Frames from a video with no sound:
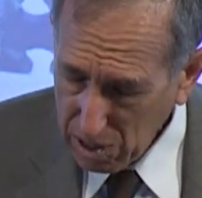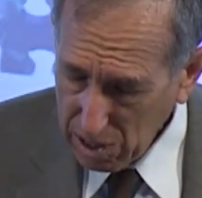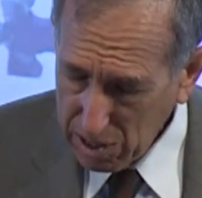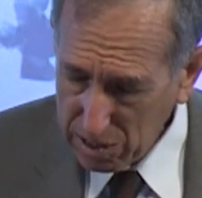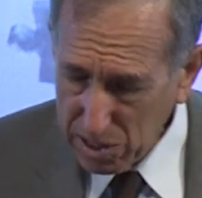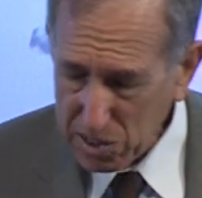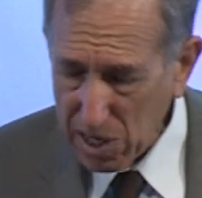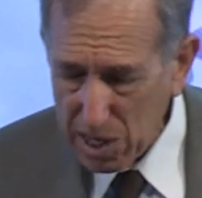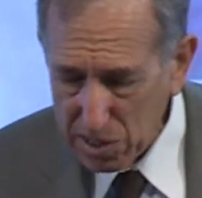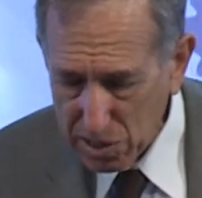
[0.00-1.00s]
And in this
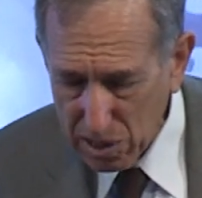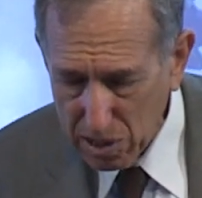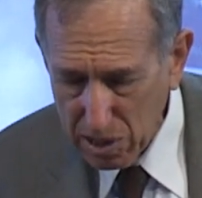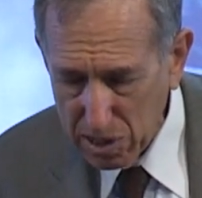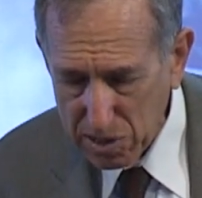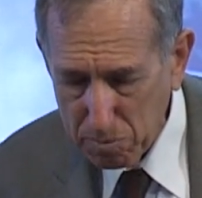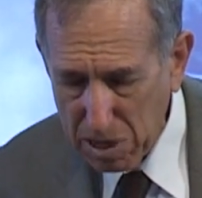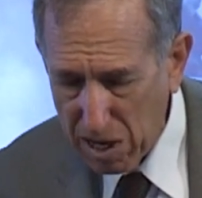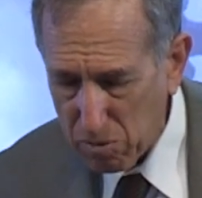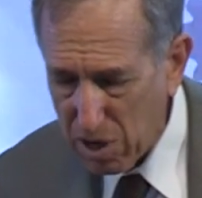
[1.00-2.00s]
case, it's
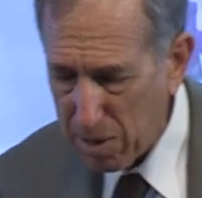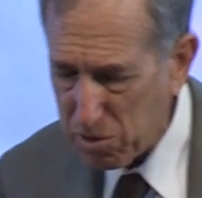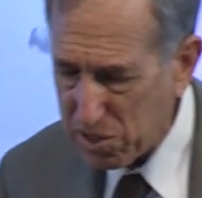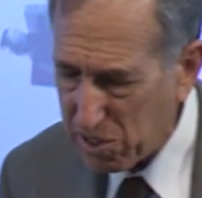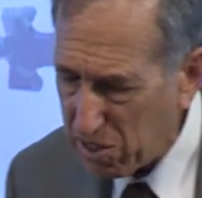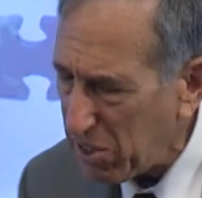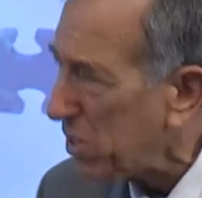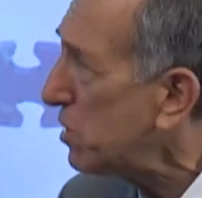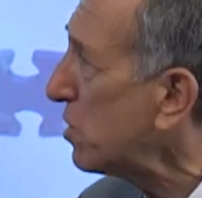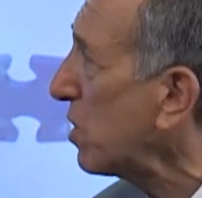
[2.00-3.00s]
Pat Robertson. And
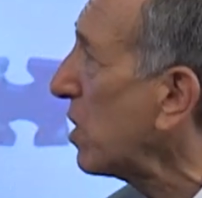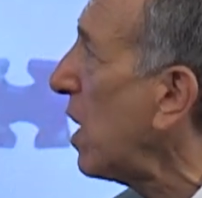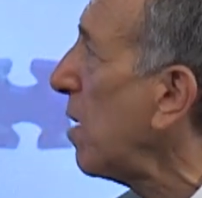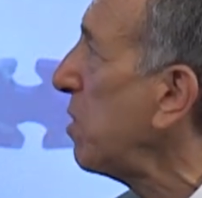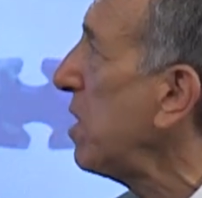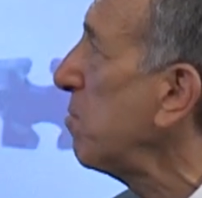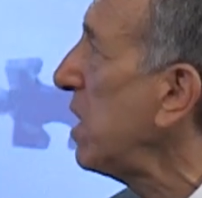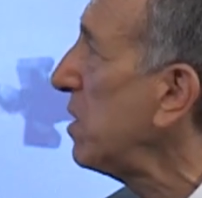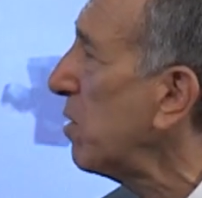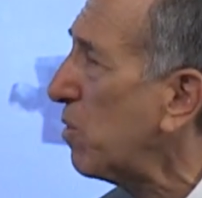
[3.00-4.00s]
this is a comment he
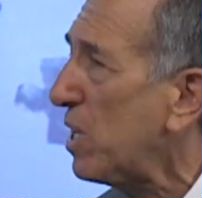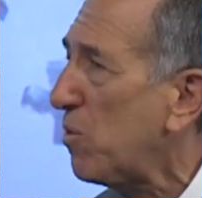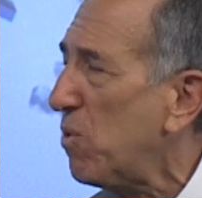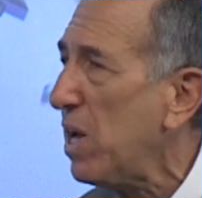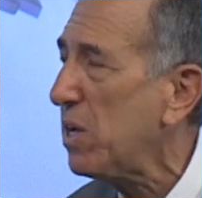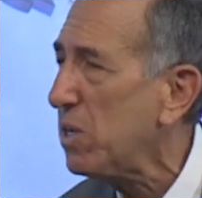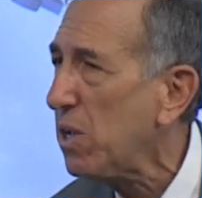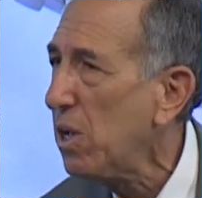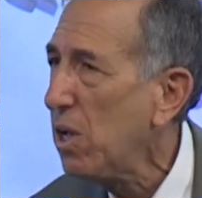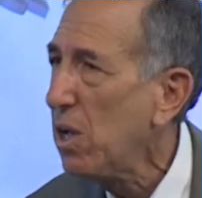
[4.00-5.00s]
made that when I read it,
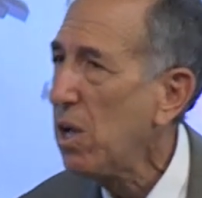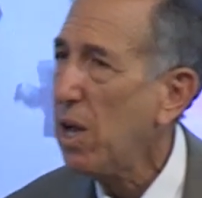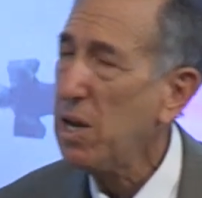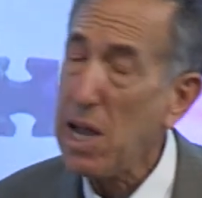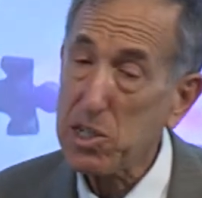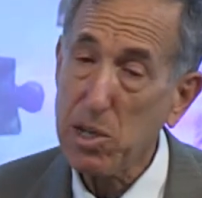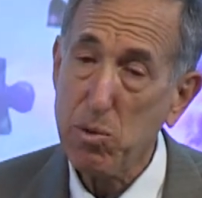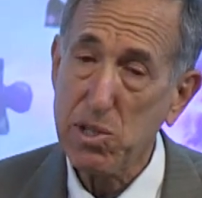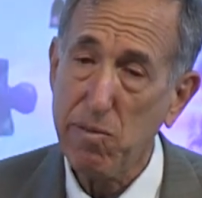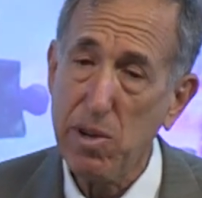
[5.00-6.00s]
and actually it
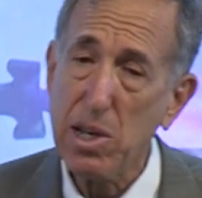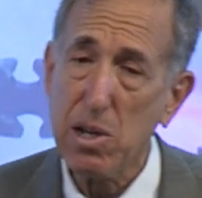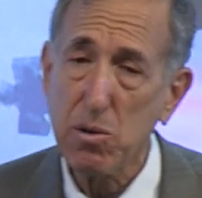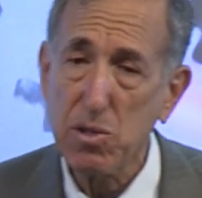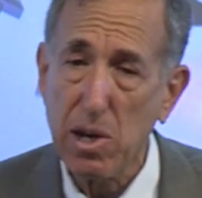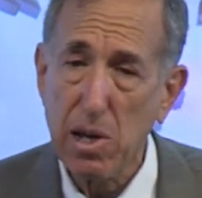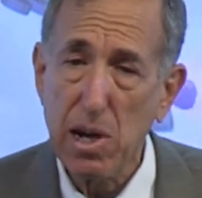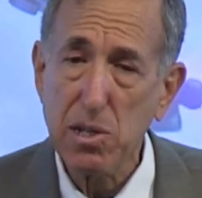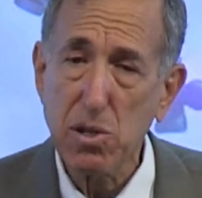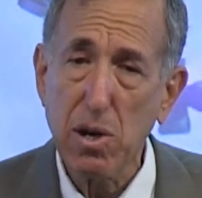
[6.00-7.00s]
was a video, so
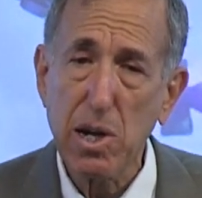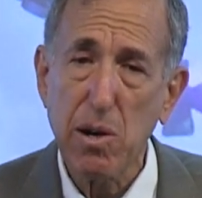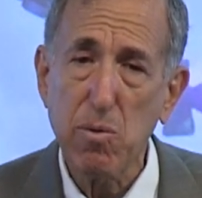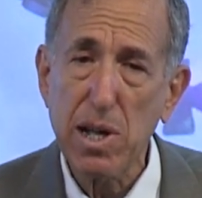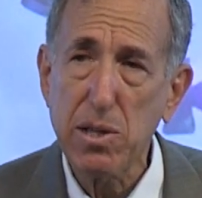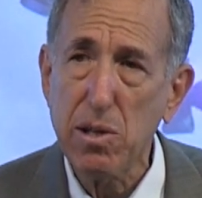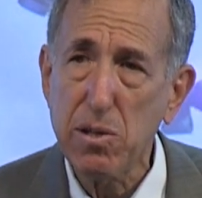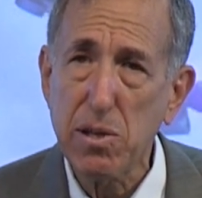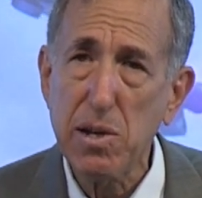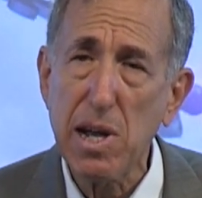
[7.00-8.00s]
I saw it, I read
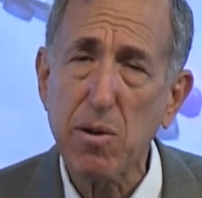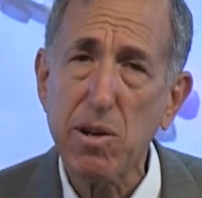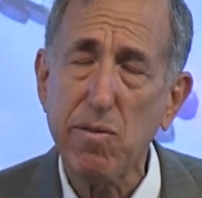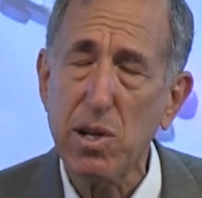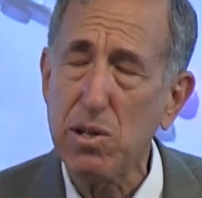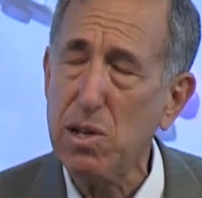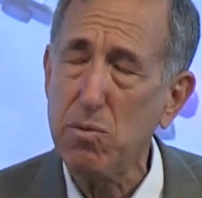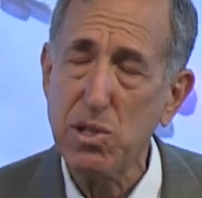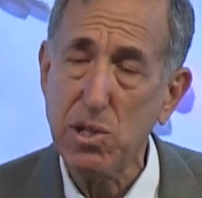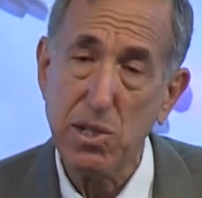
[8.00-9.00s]
the narrative. It
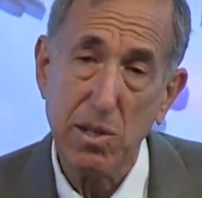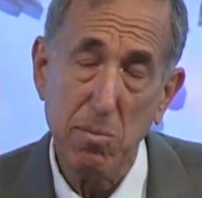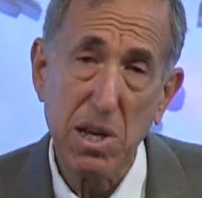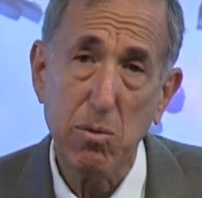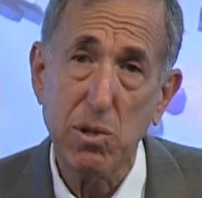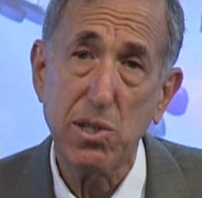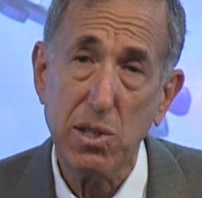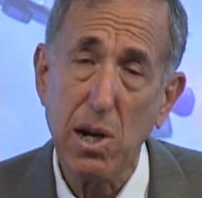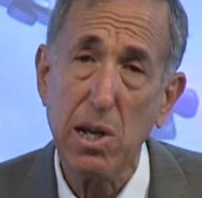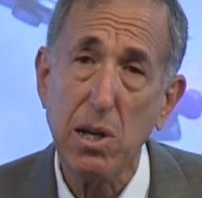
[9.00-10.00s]
was just, to me, it was
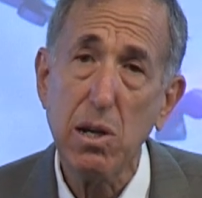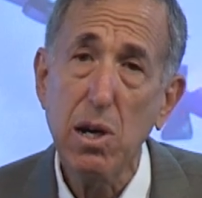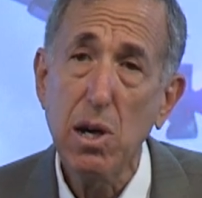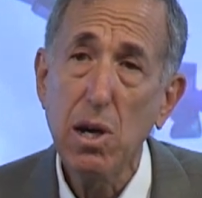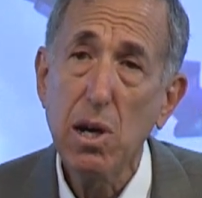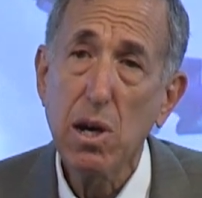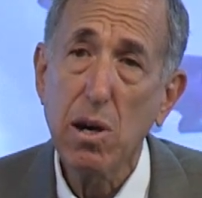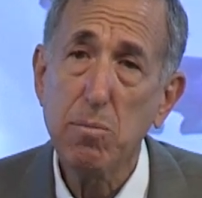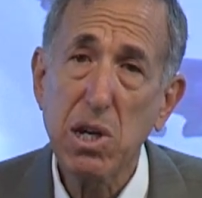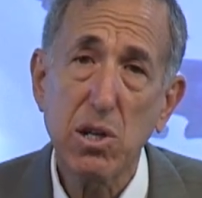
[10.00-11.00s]
stunning
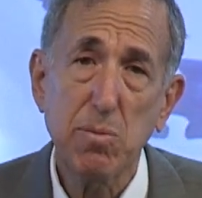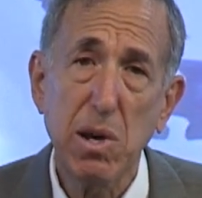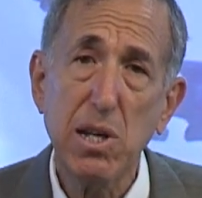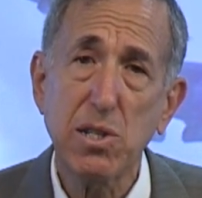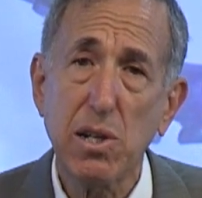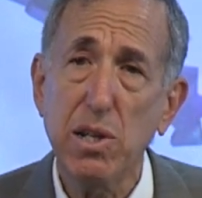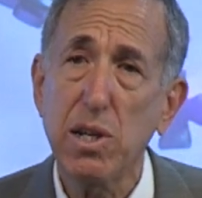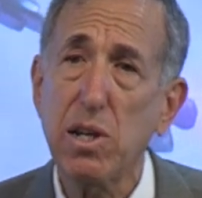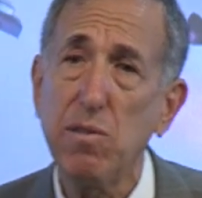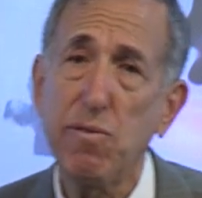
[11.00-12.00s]
because basically
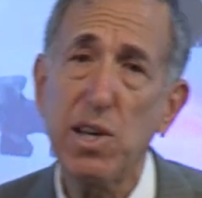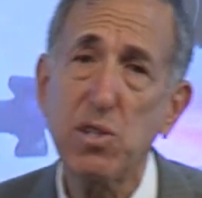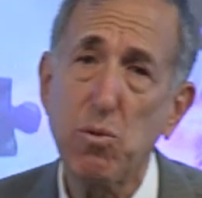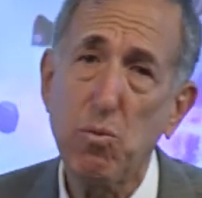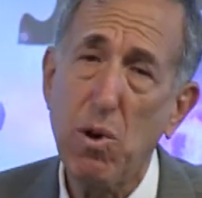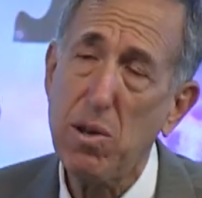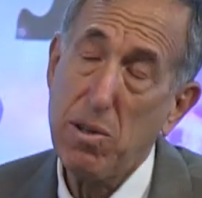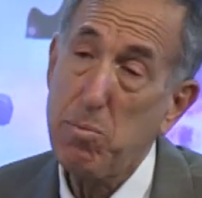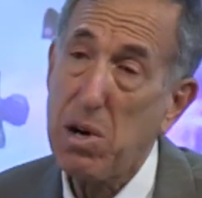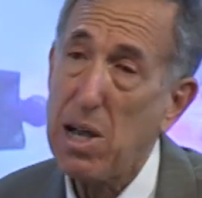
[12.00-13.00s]
it conflicts with what
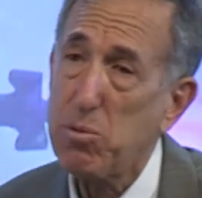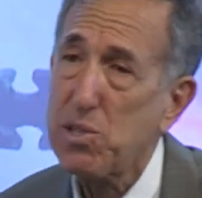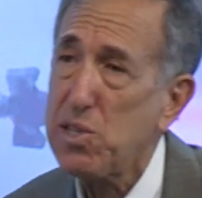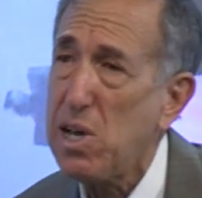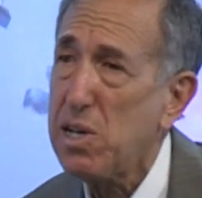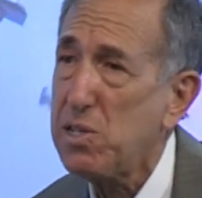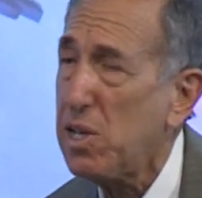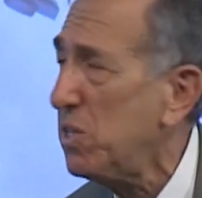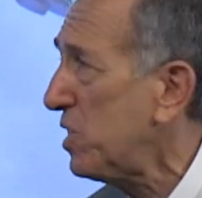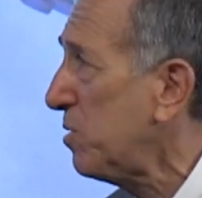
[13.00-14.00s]
the Bible says.
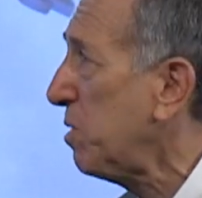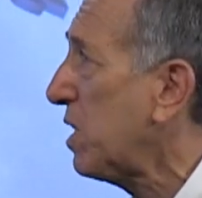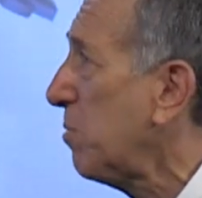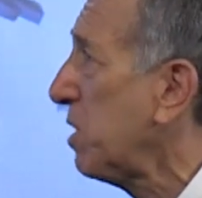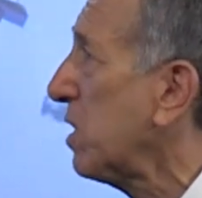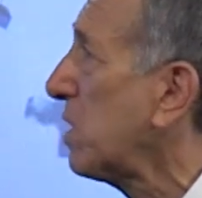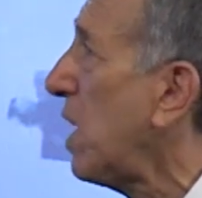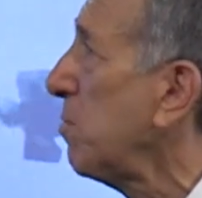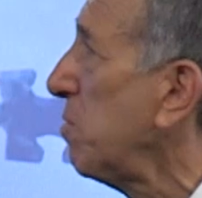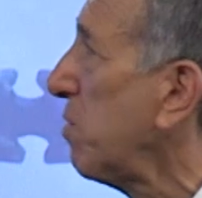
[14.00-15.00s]
And this is becoming a
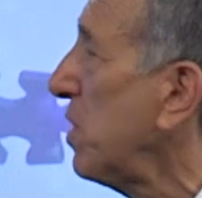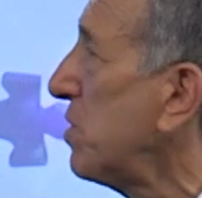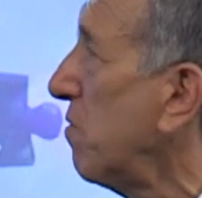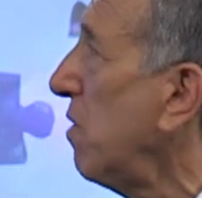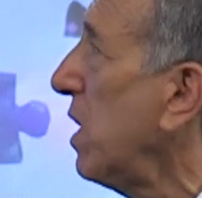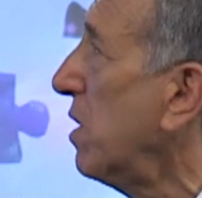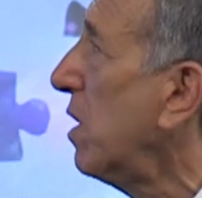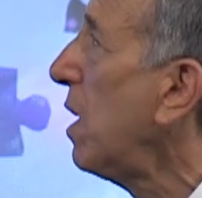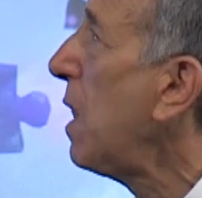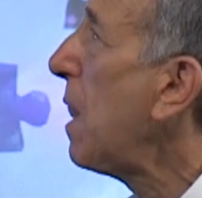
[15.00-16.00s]
commonplace event.
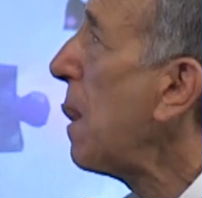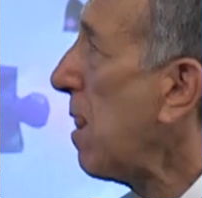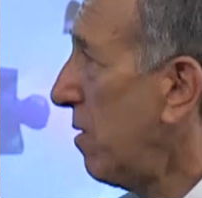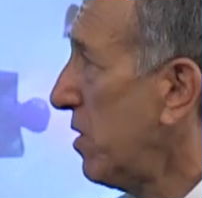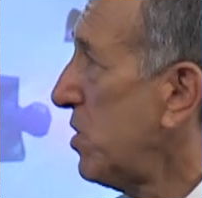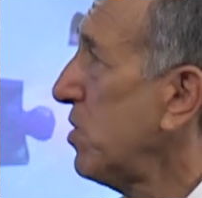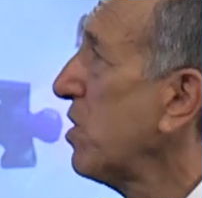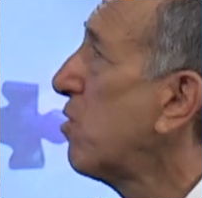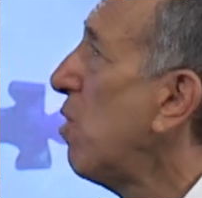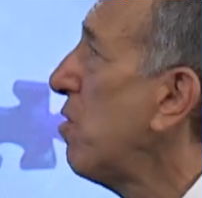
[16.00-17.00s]
And this is a
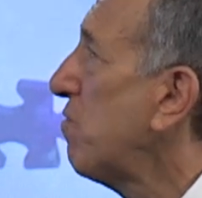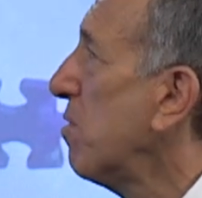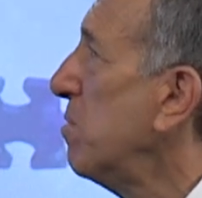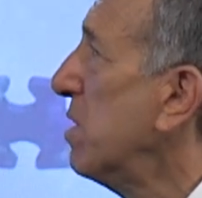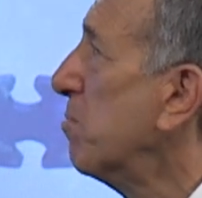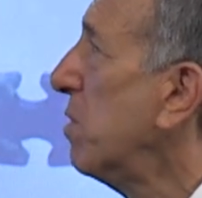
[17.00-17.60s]
quote from him.